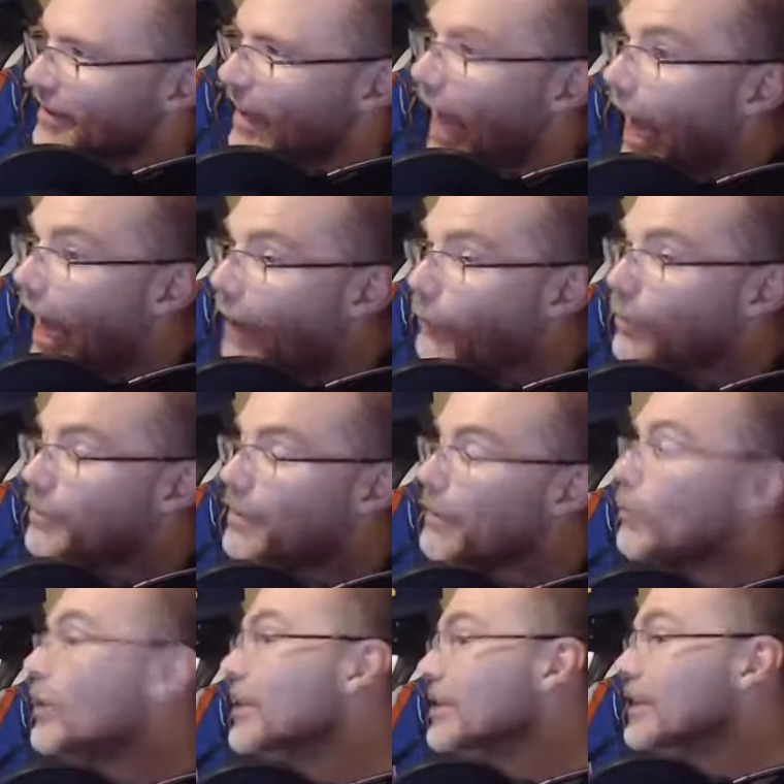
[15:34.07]
I would be
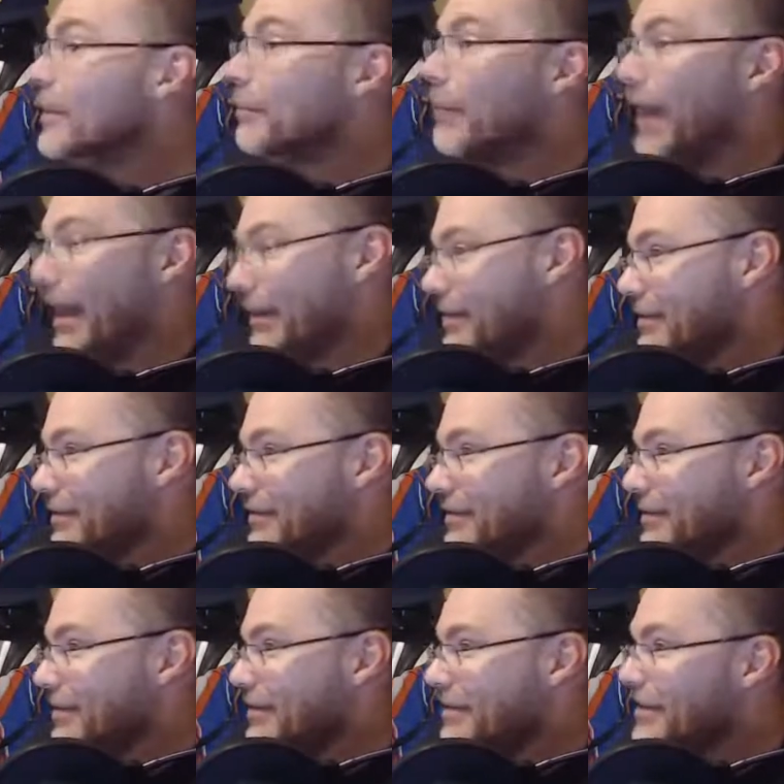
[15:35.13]
willing to bet
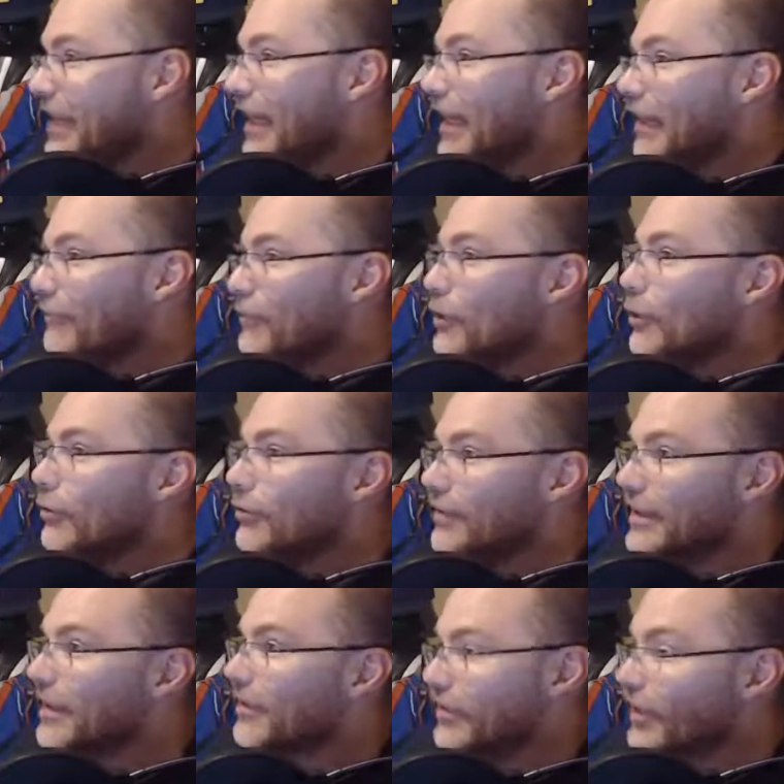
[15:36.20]
that if
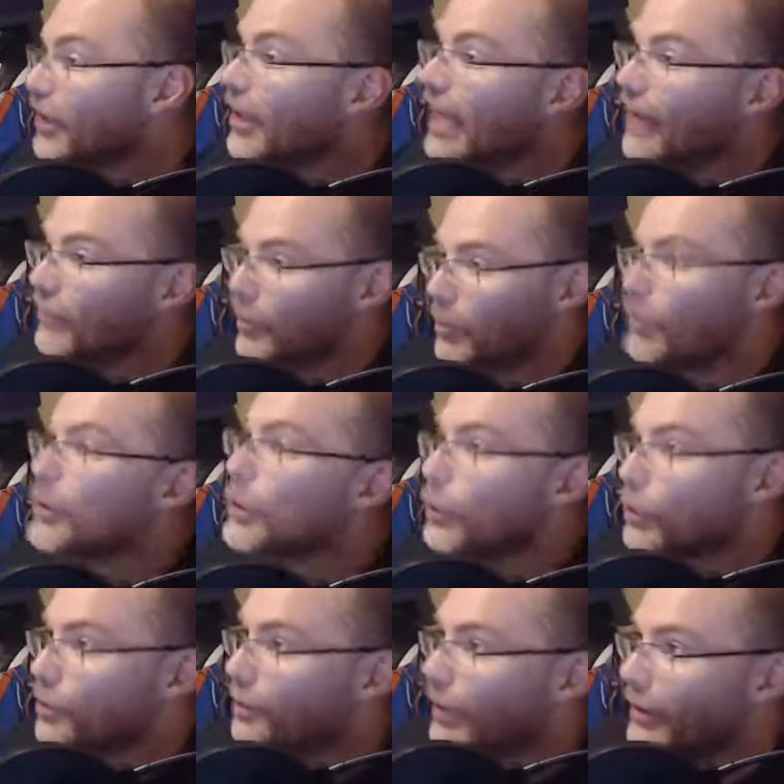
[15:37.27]
they're going to have a
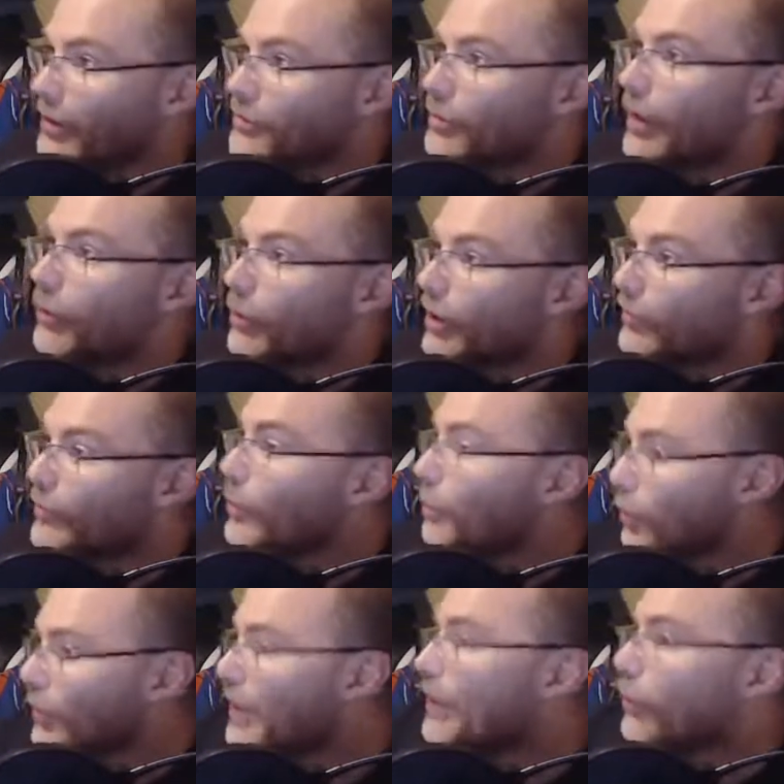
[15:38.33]
pre-order bonus, right? Where if you
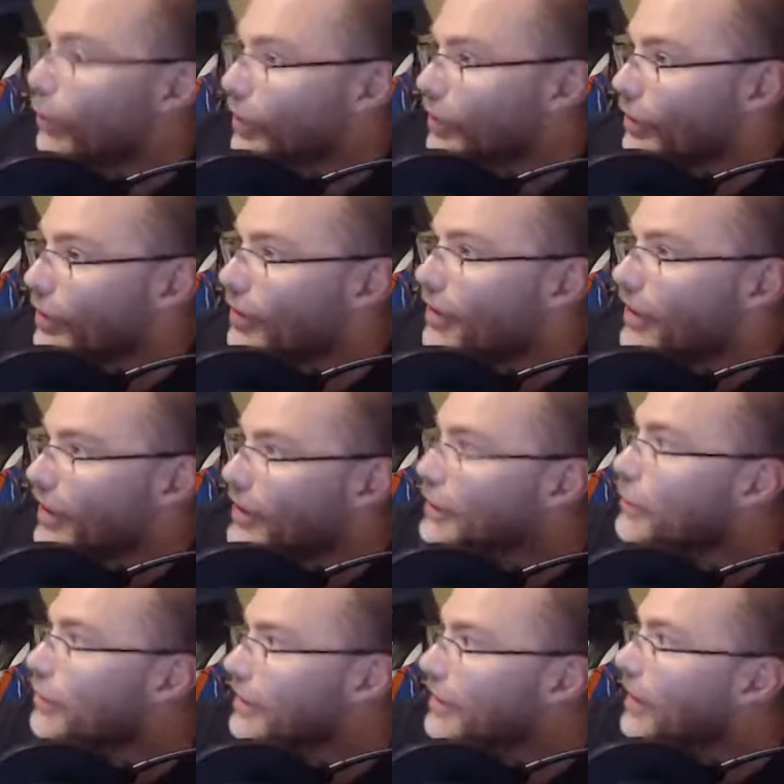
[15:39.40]
pre-order,
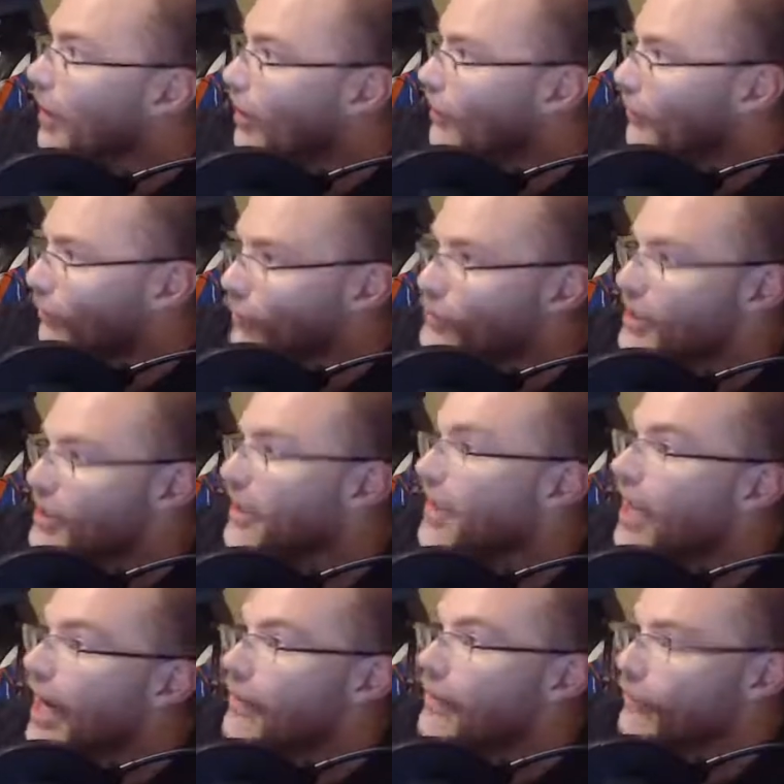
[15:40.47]
you are first in
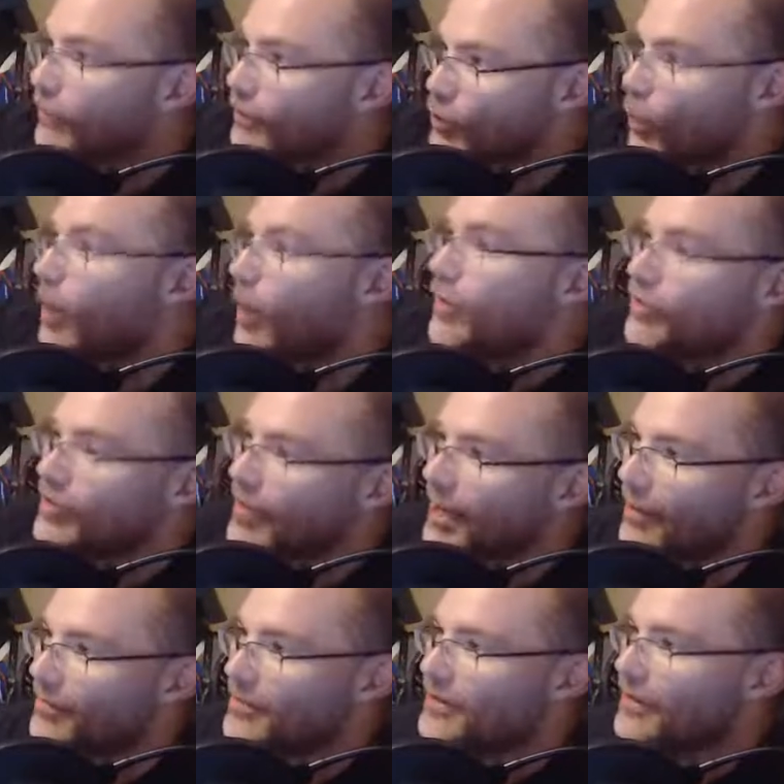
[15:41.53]
line for squadron
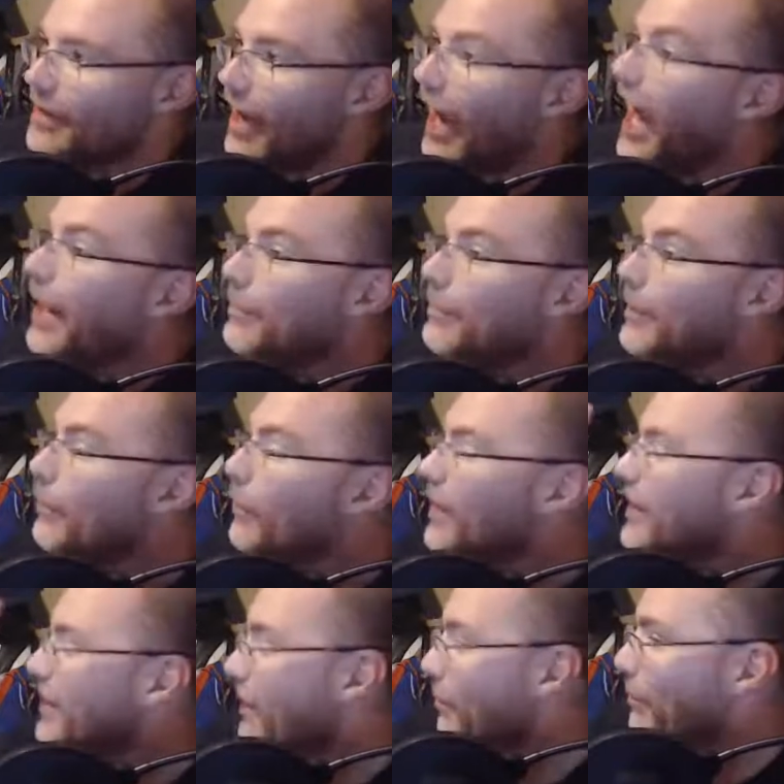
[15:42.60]
names. I'd be
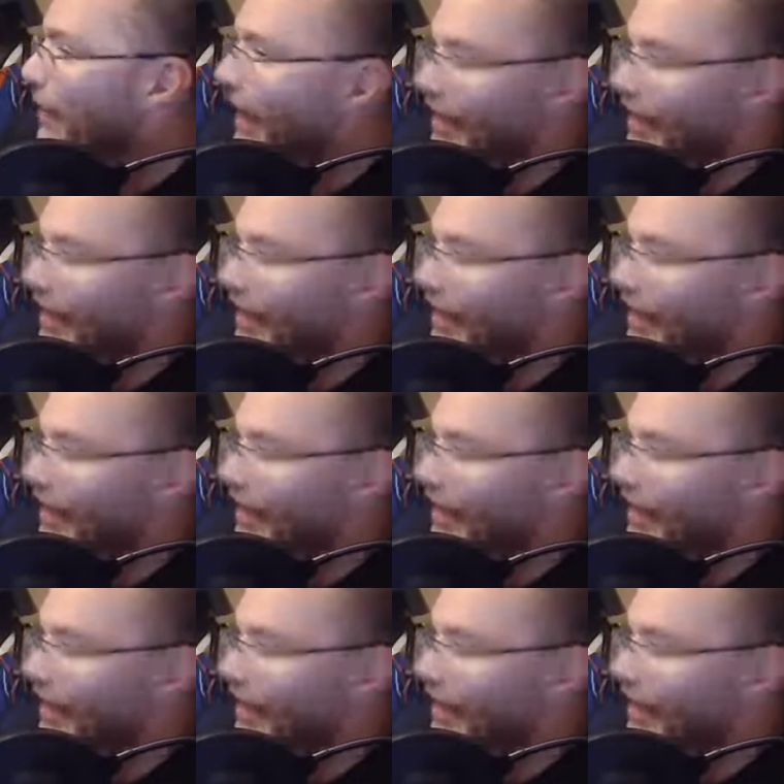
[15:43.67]
willing to bet.